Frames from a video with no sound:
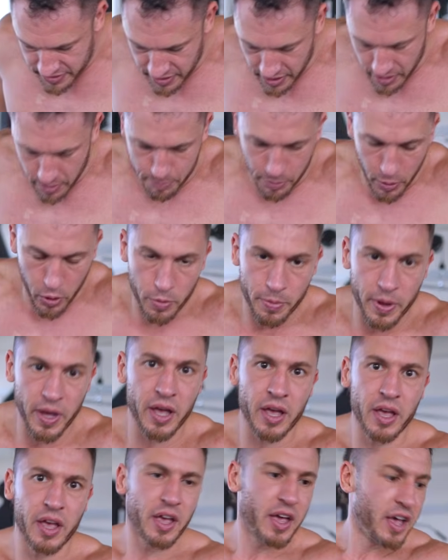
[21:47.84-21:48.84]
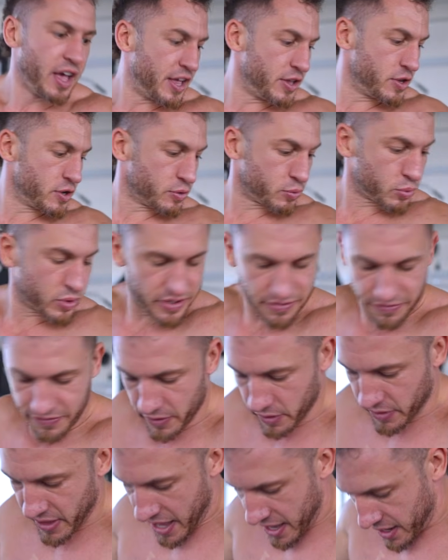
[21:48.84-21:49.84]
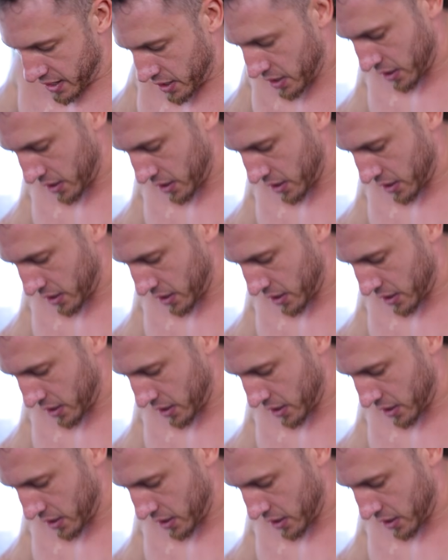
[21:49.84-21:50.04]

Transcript: there, boom. You can really feel that